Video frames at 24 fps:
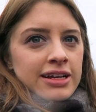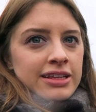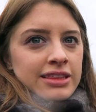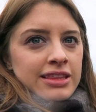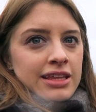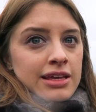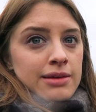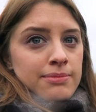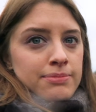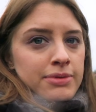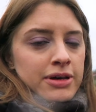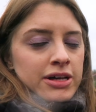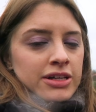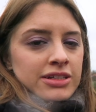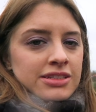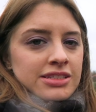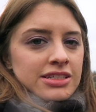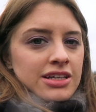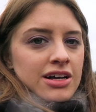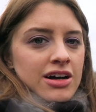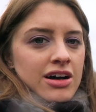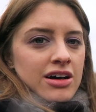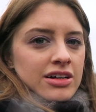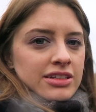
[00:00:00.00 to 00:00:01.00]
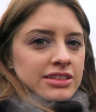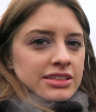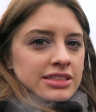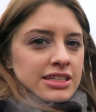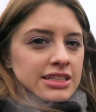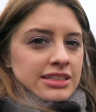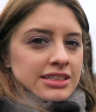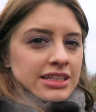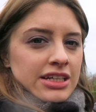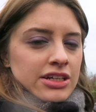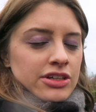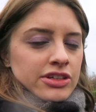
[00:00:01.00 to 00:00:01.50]
they built
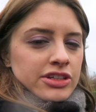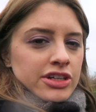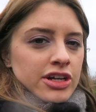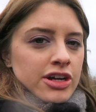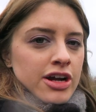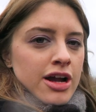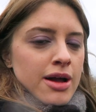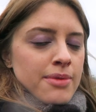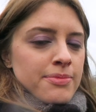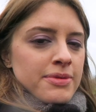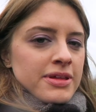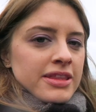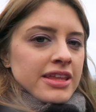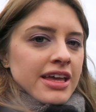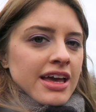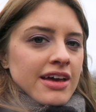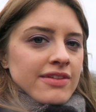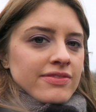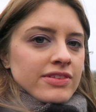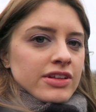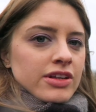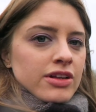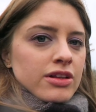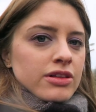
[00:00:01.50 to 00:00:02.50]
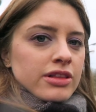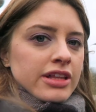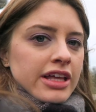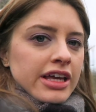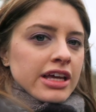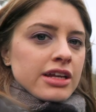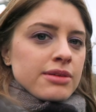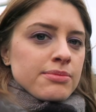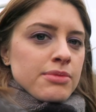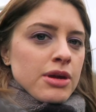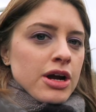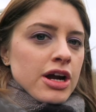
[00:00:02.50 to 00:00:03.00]
called Little Europe, and they have little
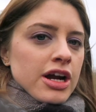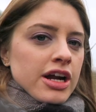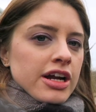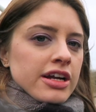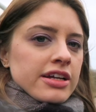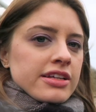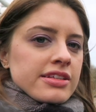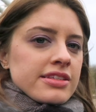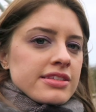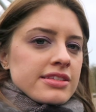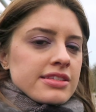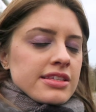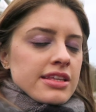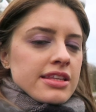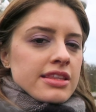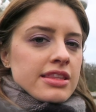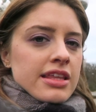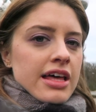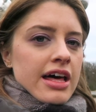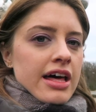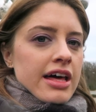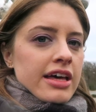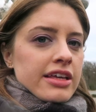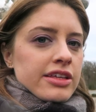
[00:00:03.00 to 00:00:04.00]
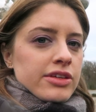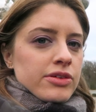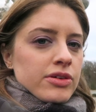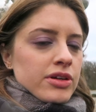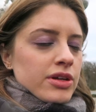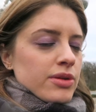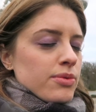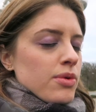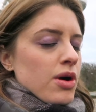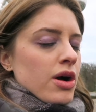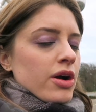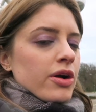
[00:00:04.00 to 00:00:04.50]
landmarks that you
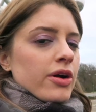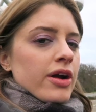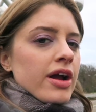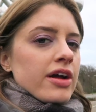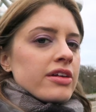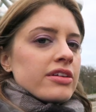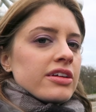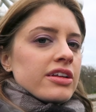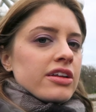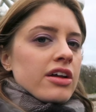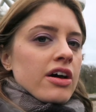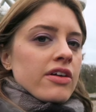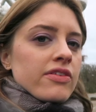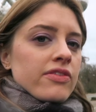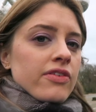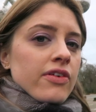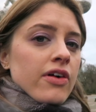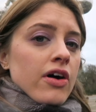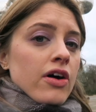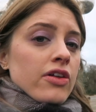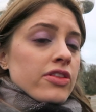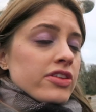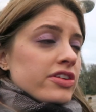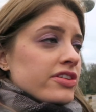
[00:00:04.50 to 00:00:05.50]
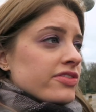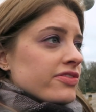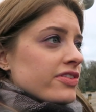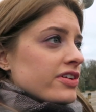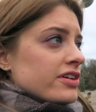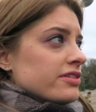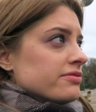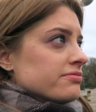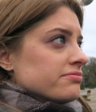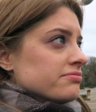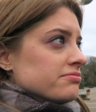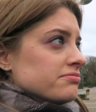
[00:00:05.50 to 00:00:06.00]
can walk around in of all the
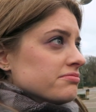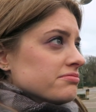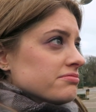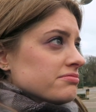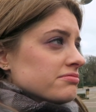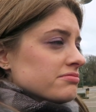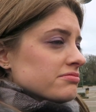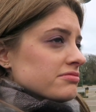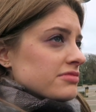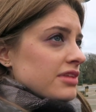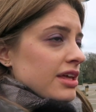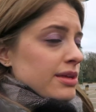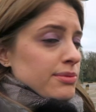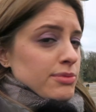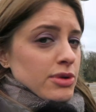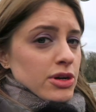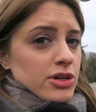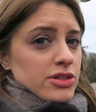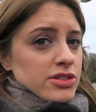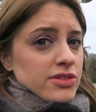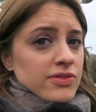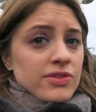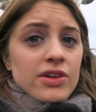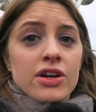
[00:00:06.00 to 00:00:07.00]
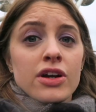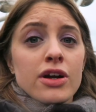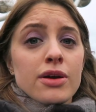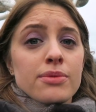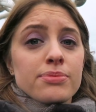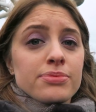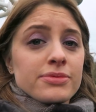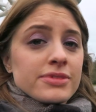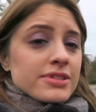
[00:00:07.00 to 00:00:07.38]
different landmarks of Europe.